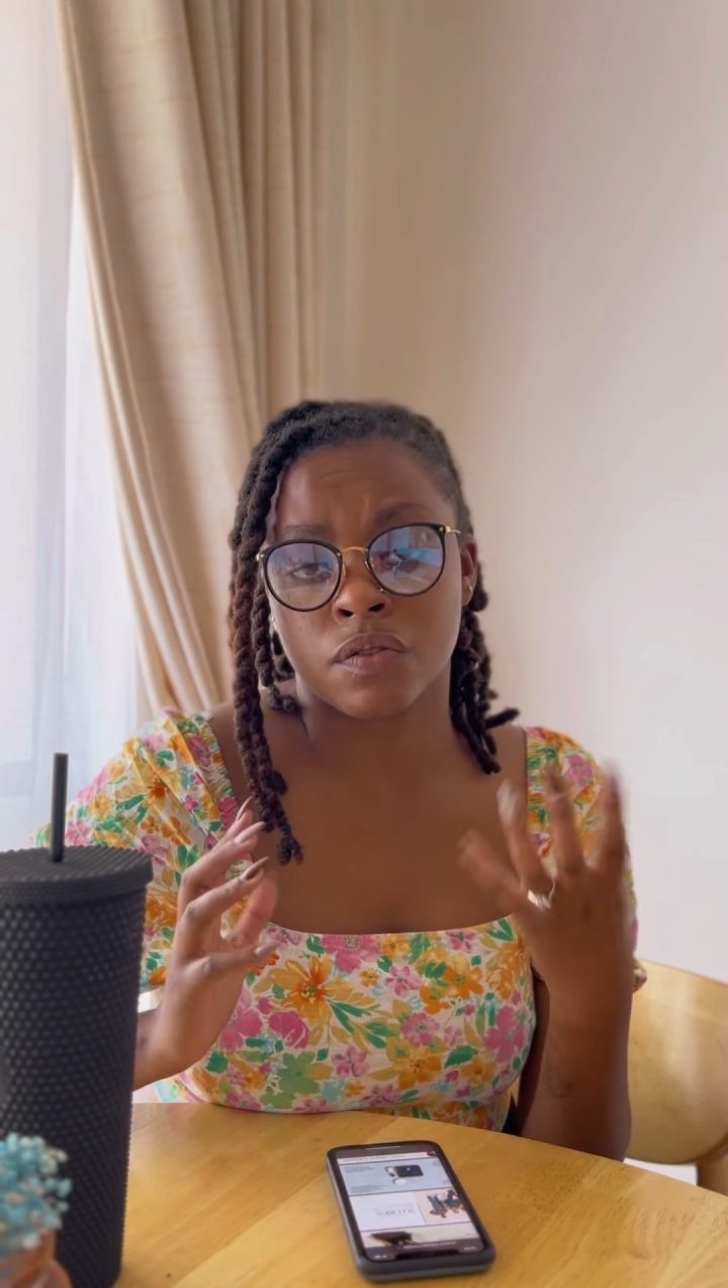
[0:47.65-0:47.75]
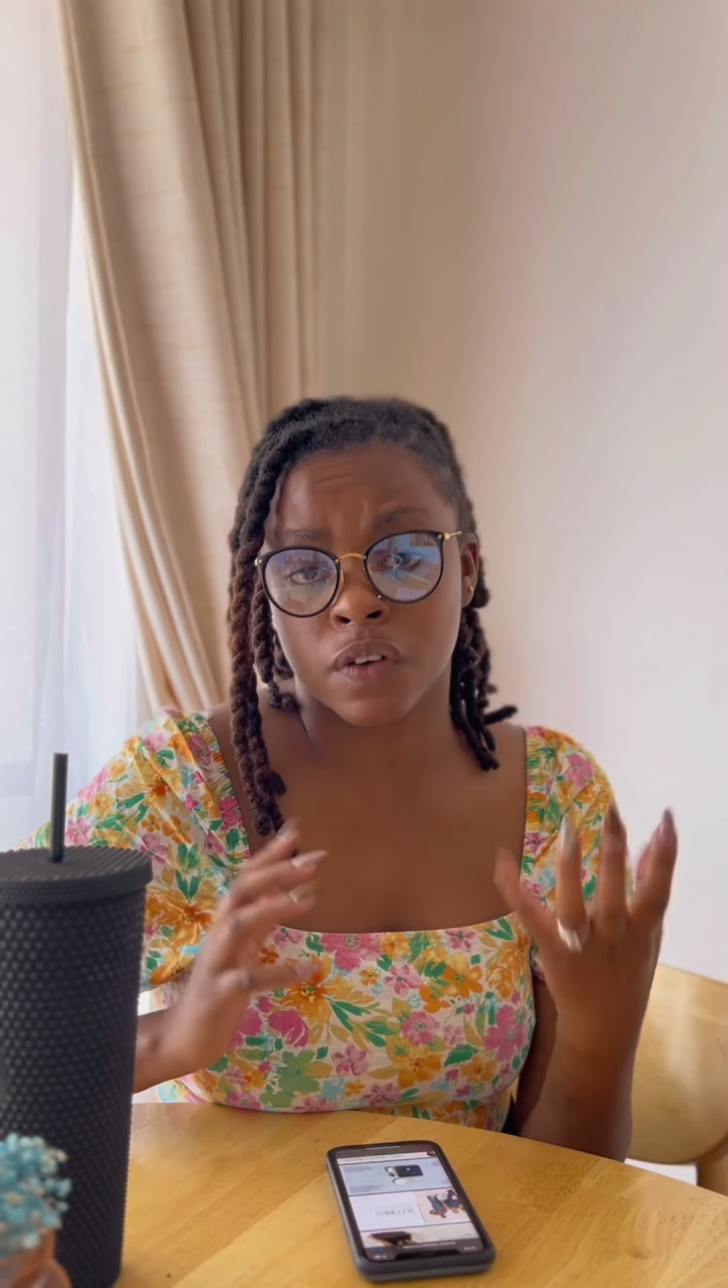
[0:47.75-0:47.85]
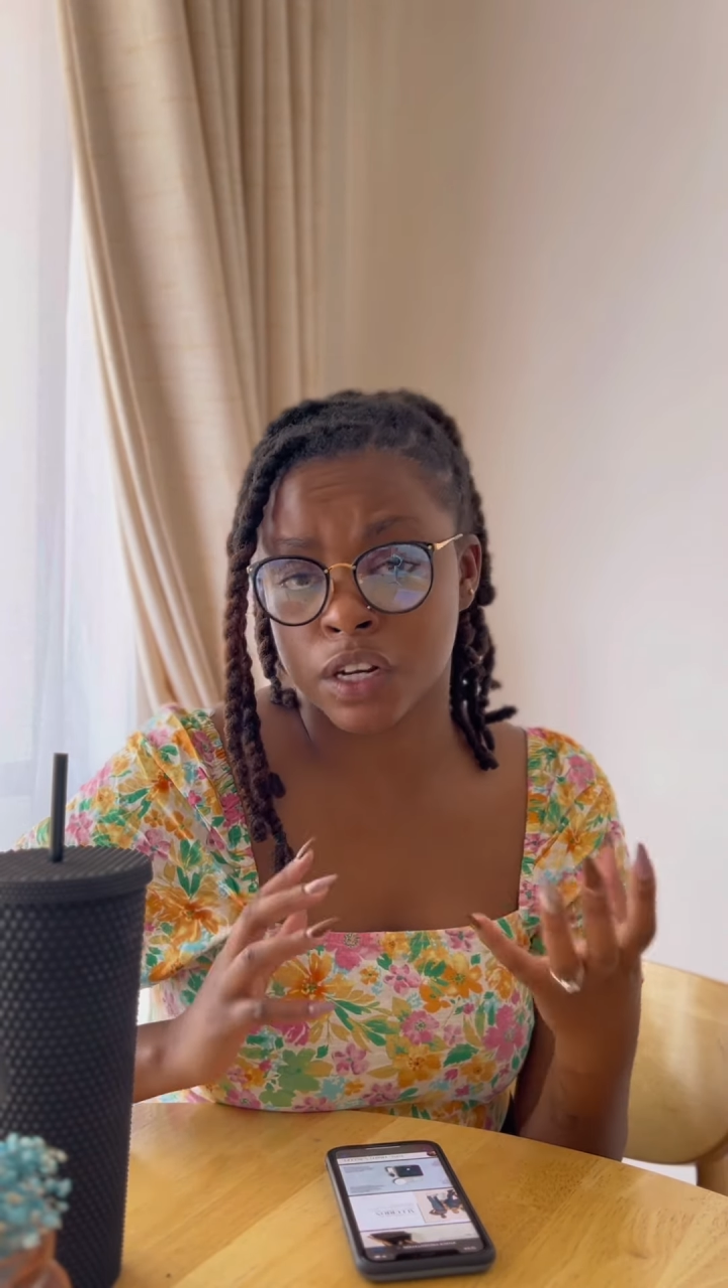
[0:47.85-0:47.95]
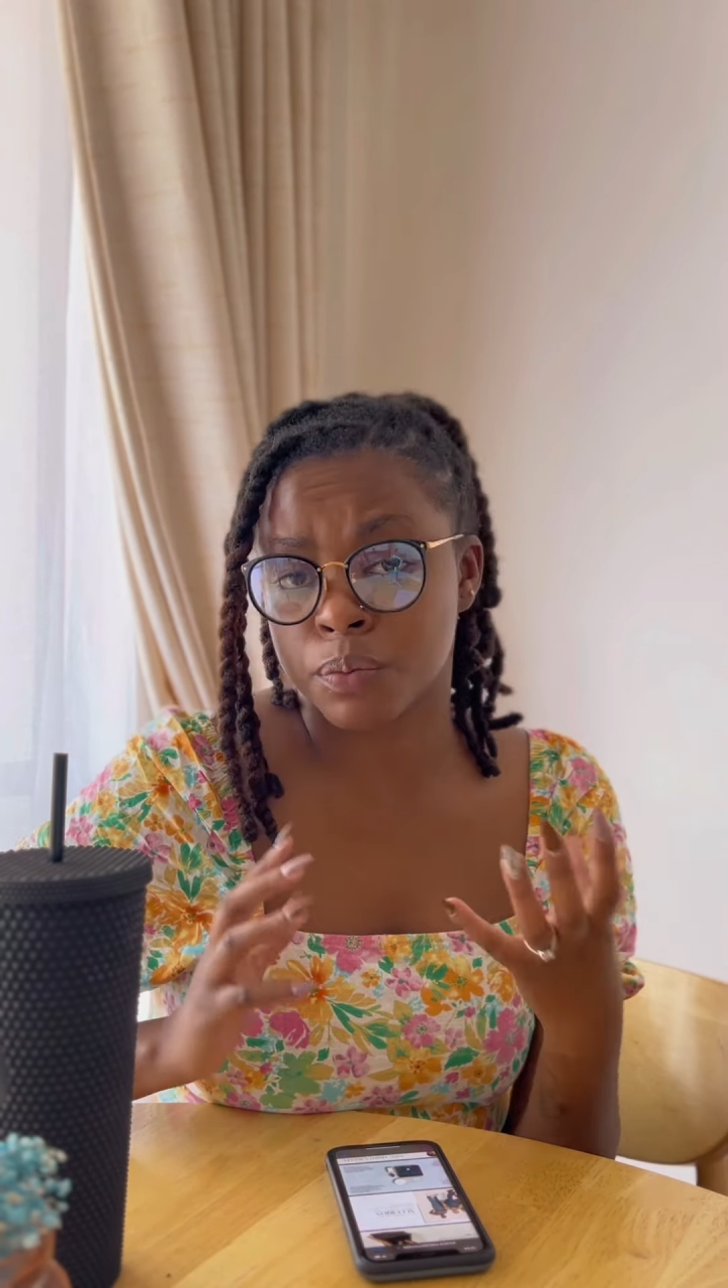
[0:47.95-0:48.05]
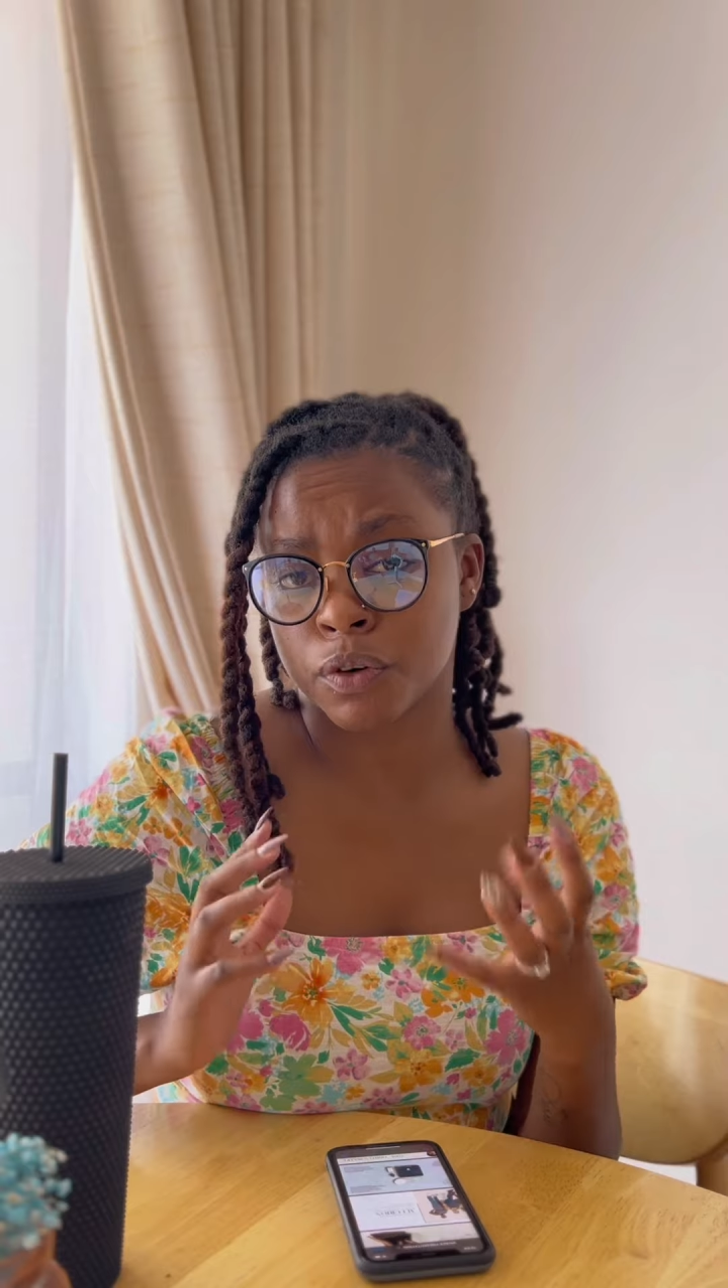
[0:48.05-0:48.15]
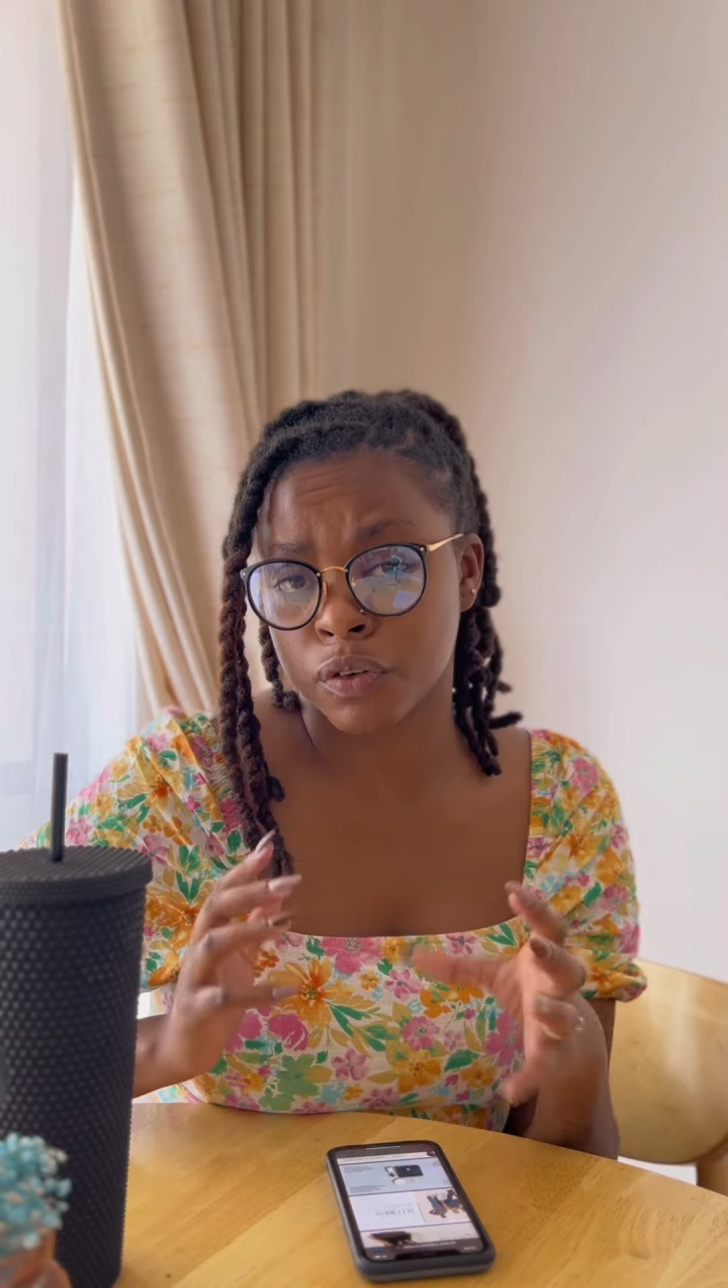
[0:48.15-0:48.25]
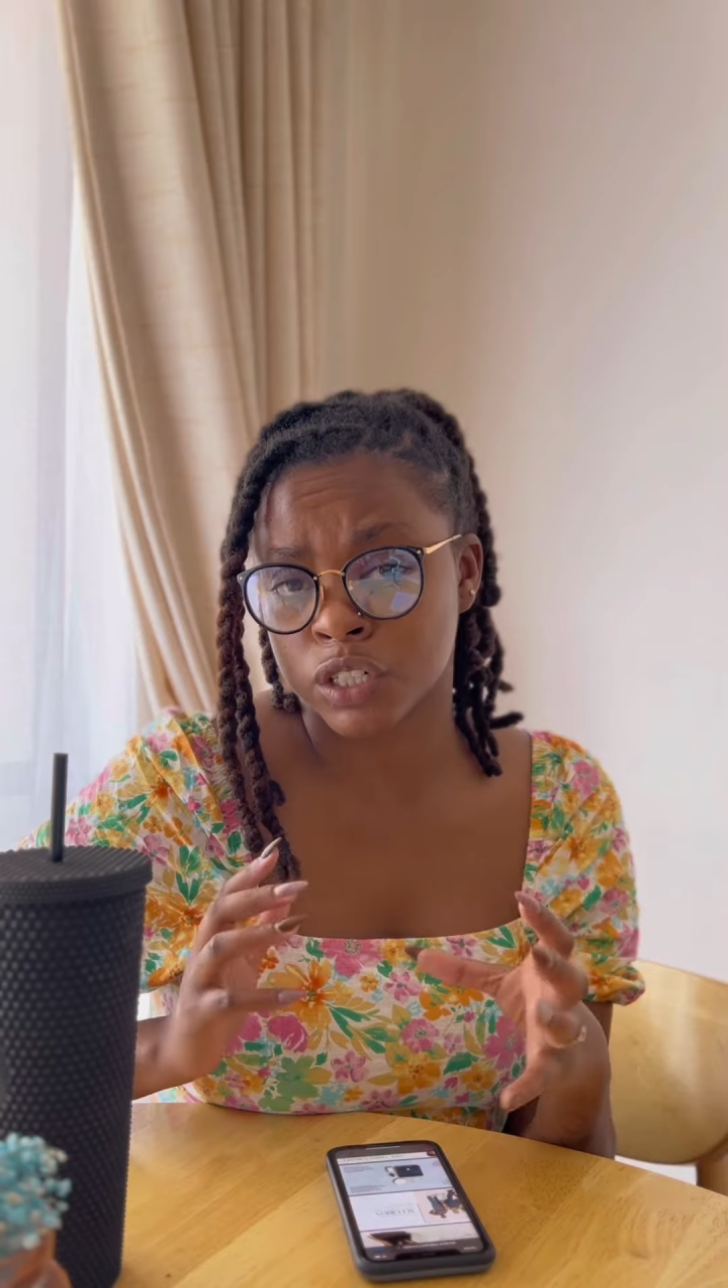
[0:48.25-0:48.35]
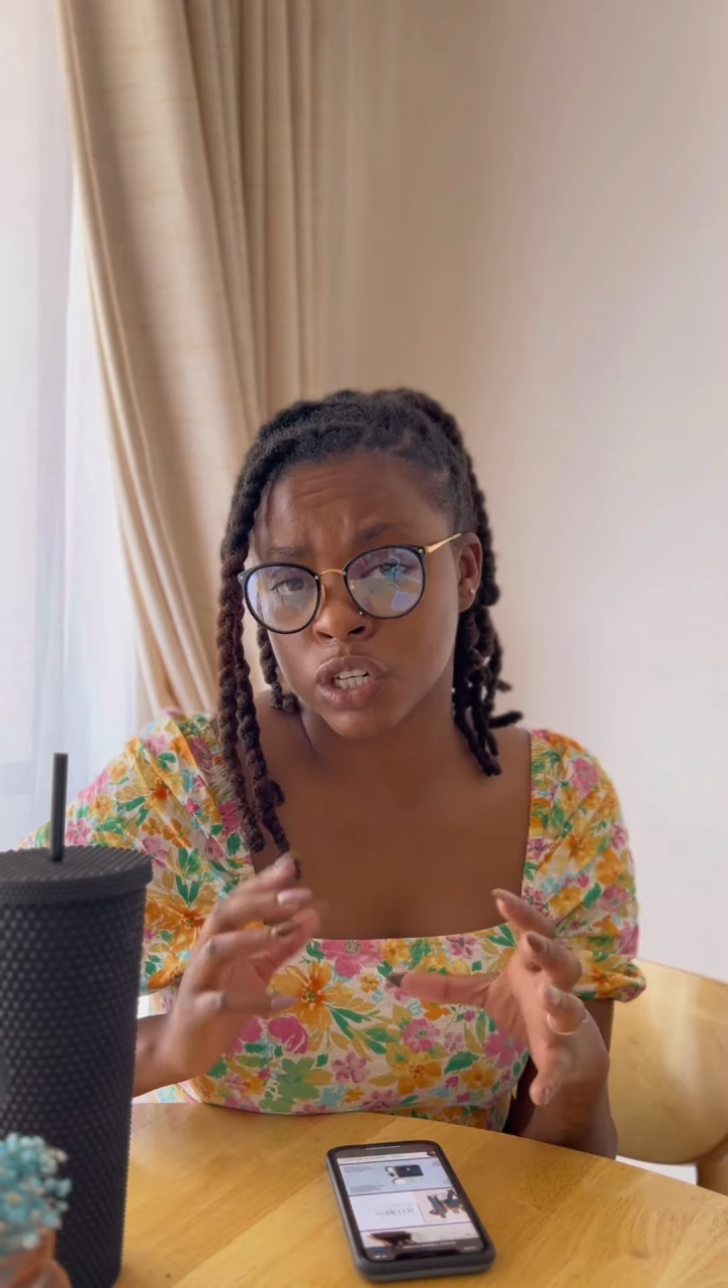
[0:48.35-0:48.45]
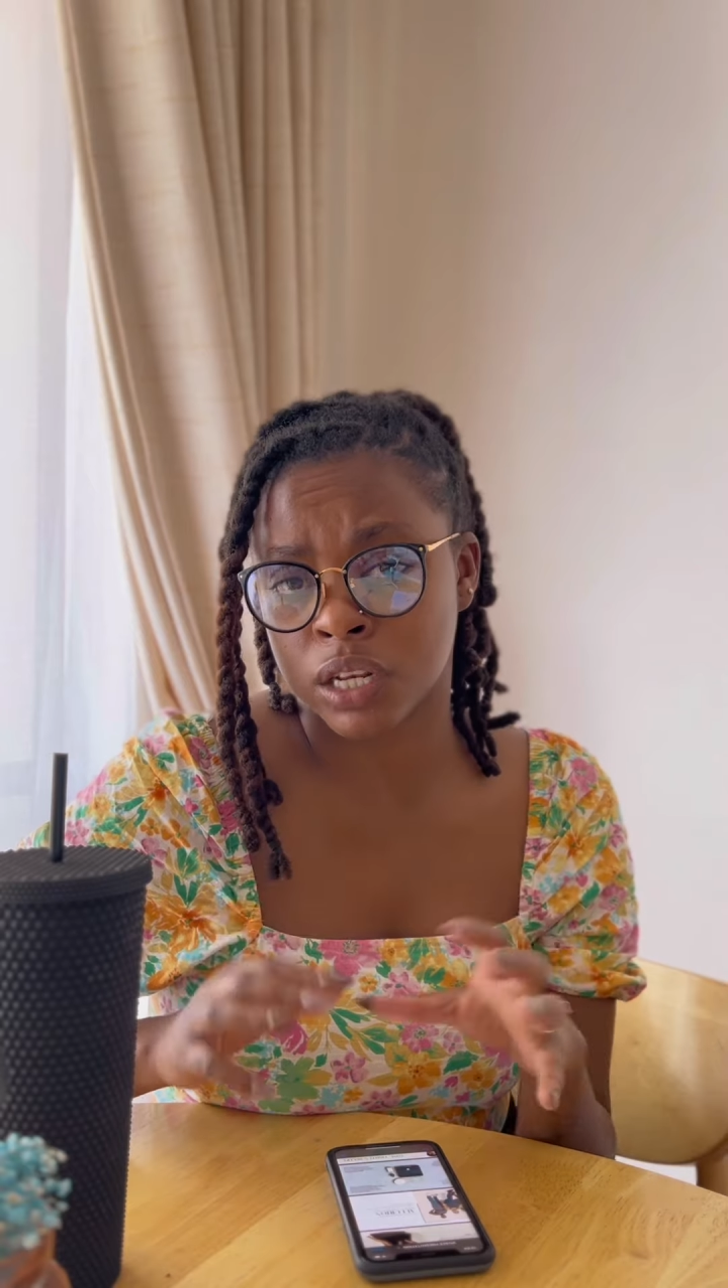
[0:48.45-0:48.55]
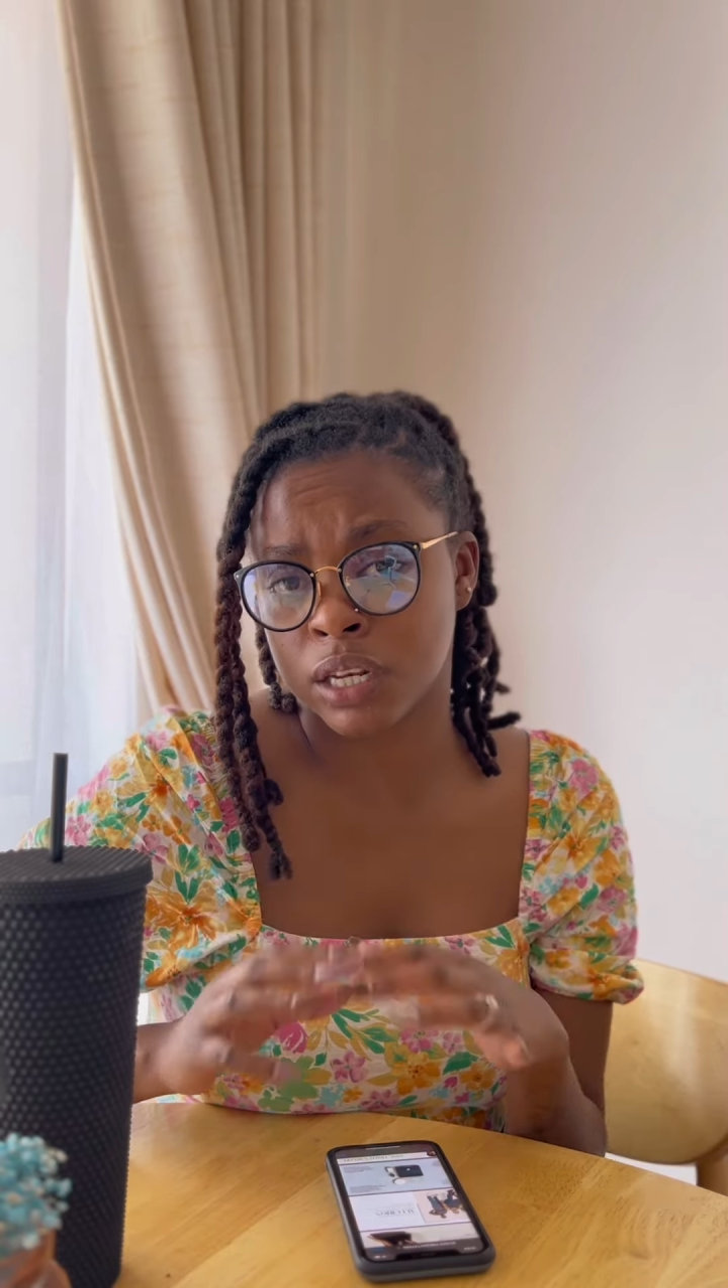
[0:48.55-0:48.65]
very
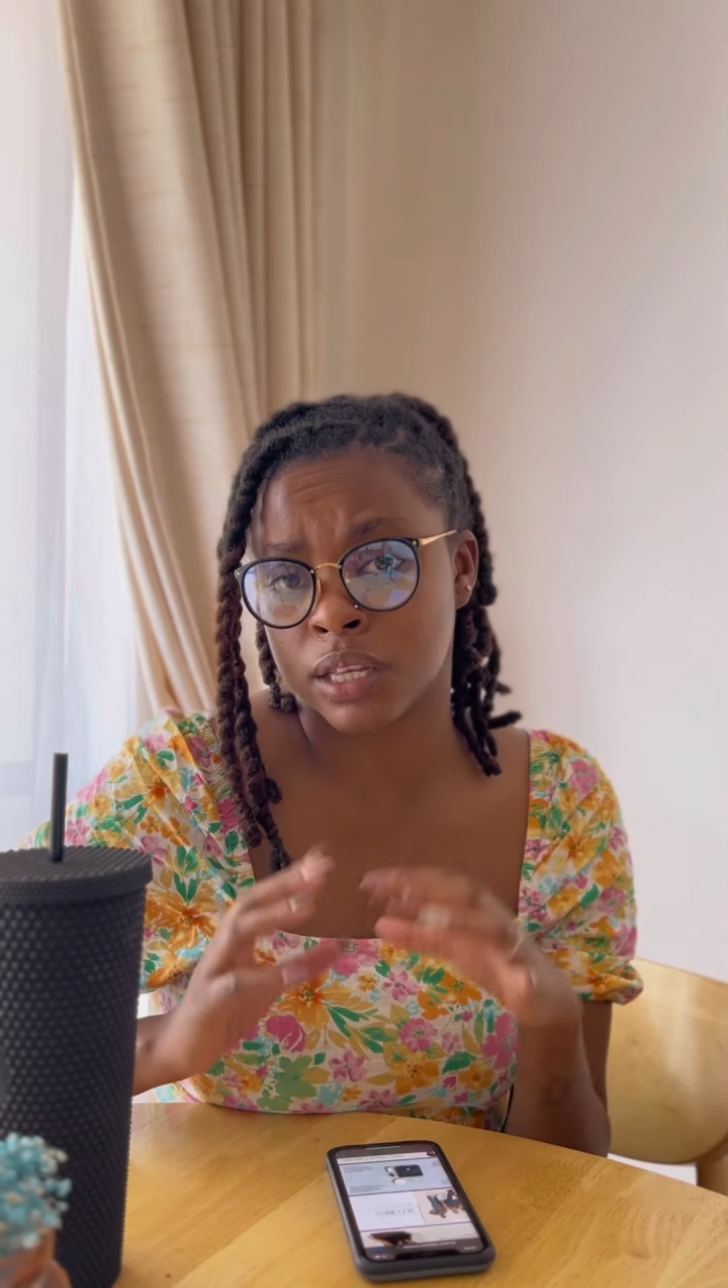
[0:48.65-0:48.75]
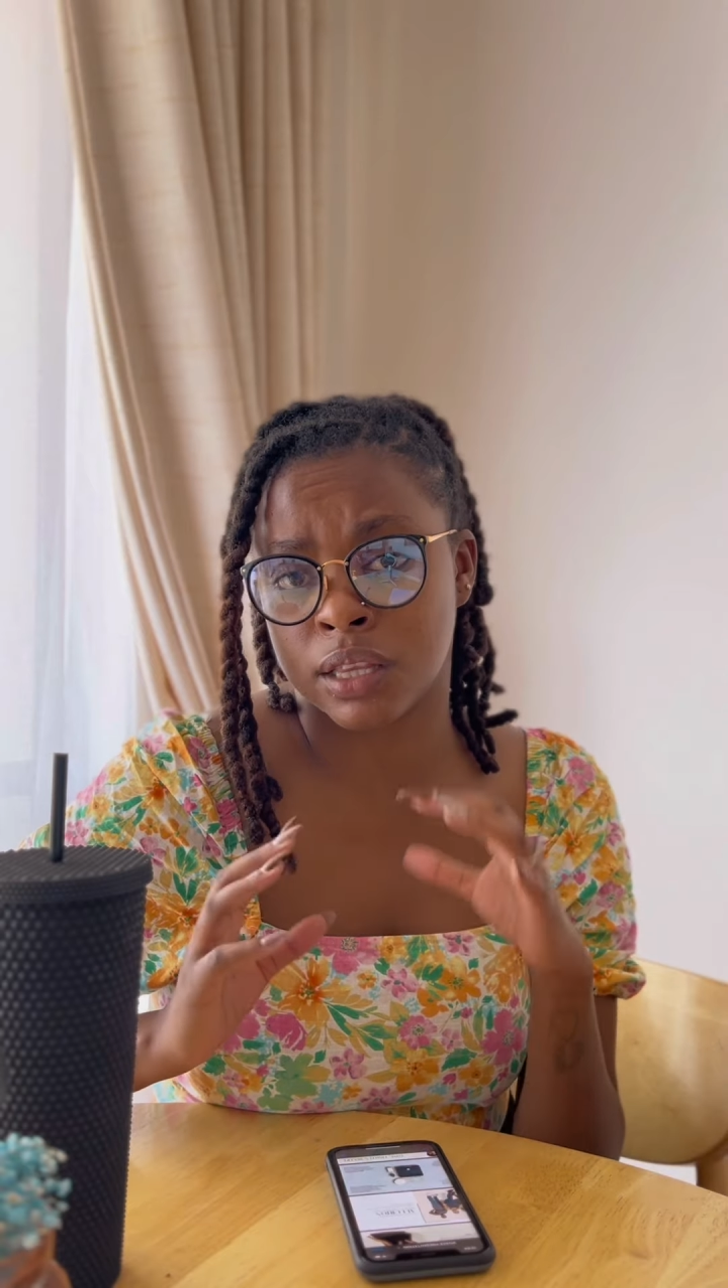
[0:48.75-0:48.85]
professionally.